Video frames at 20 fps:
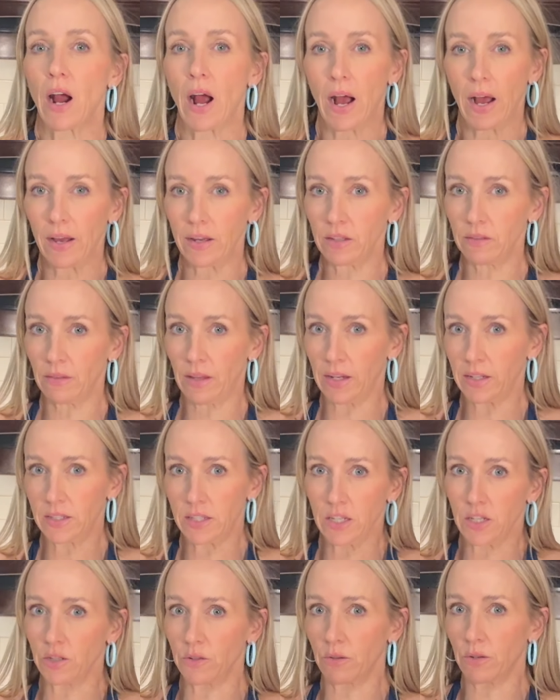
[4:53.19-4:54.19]
I like
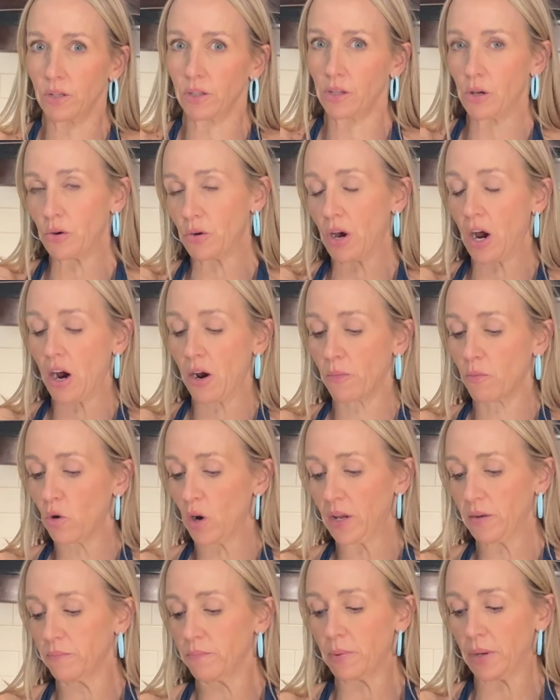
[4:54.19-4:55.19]
to do a low carb
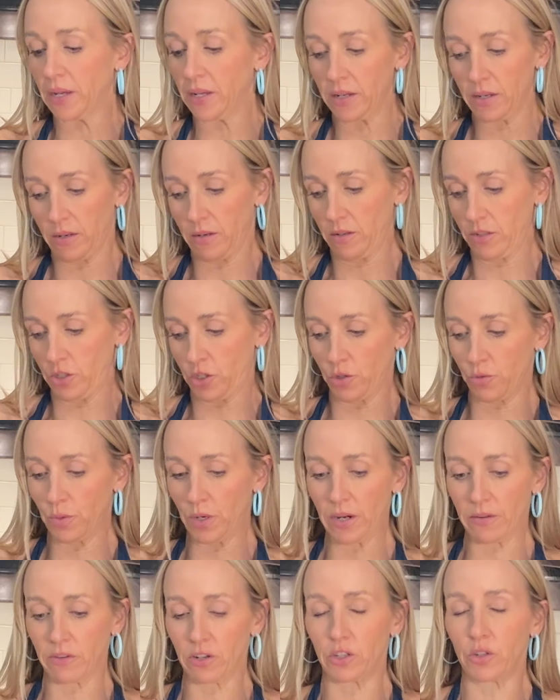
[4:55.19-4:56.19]
one, but do
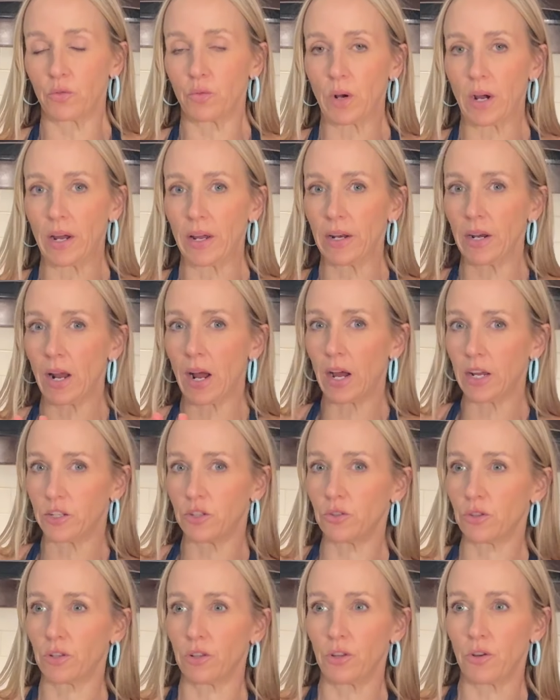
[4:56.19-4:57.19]
whatever you want. I do
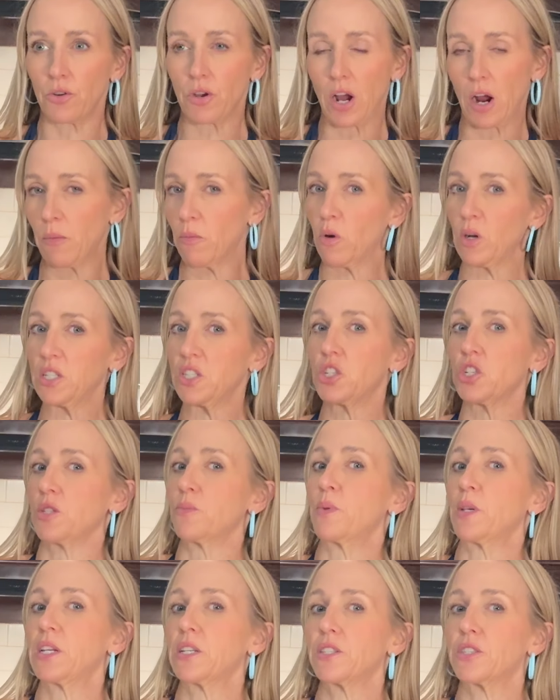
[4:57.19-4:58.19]
the low carb ones just
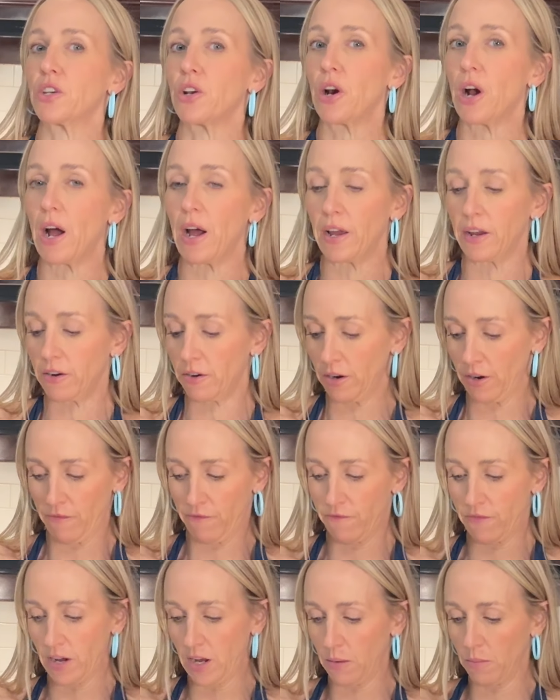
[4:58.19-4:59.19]
because they're higher in
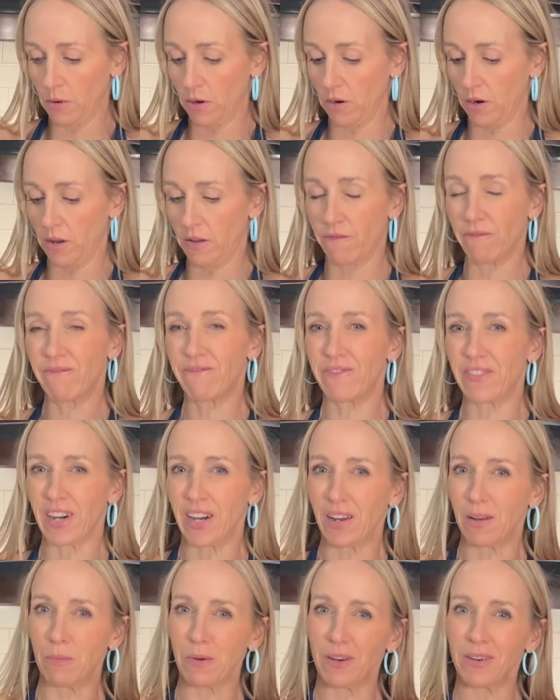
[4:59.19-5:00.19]
fiber, and
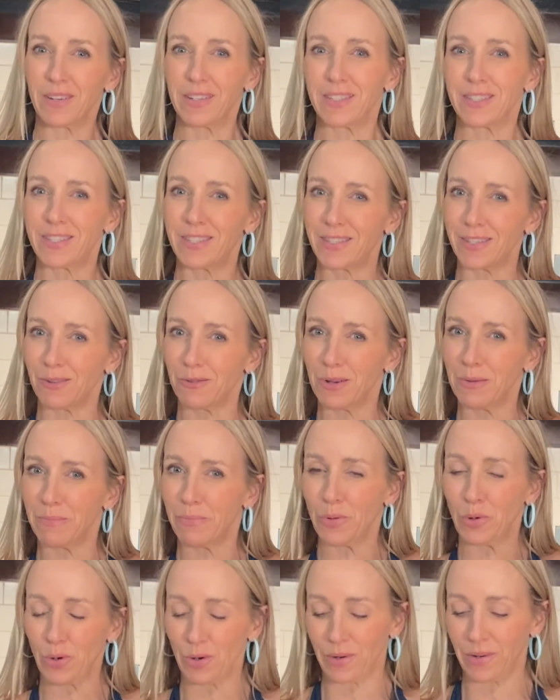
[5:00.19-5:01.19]
fiber is so
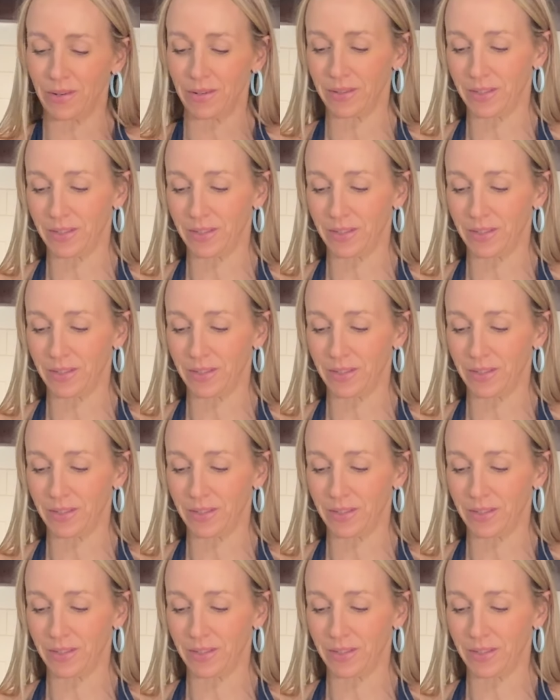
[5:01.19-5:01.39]
important.